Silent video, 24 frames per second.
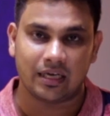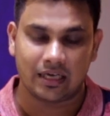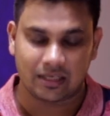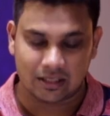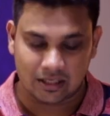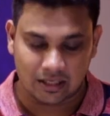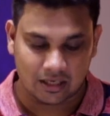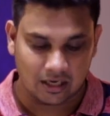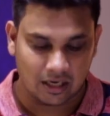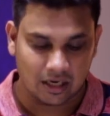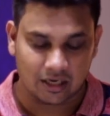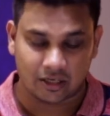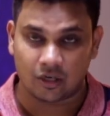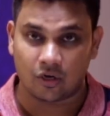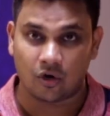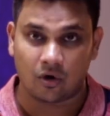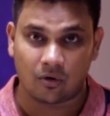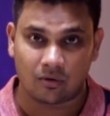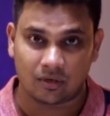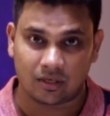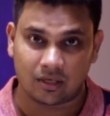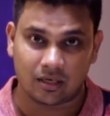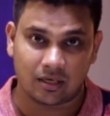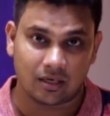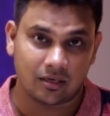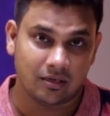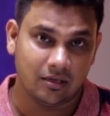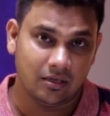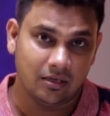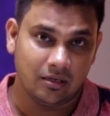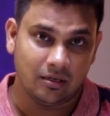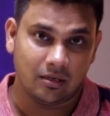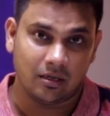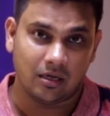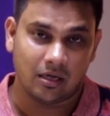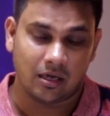data collected all the
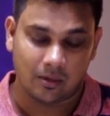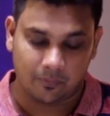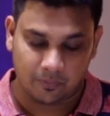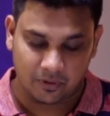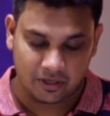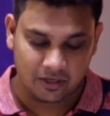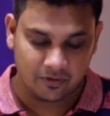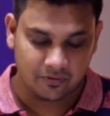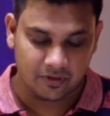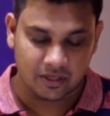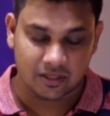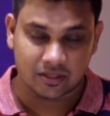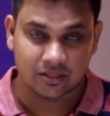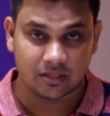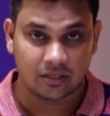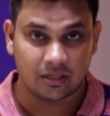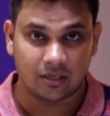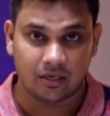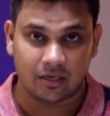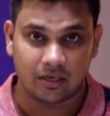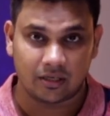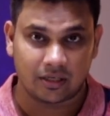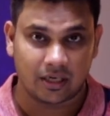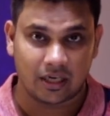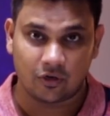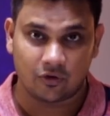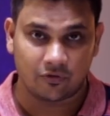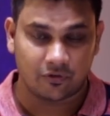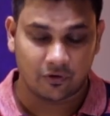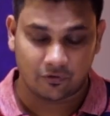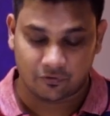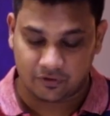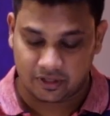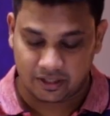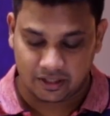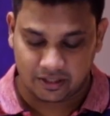previous 10 or
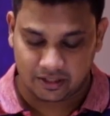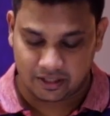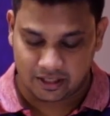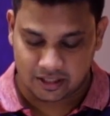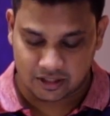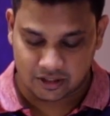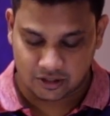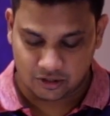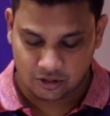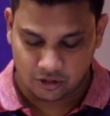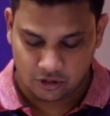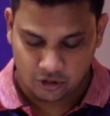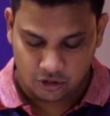15 days.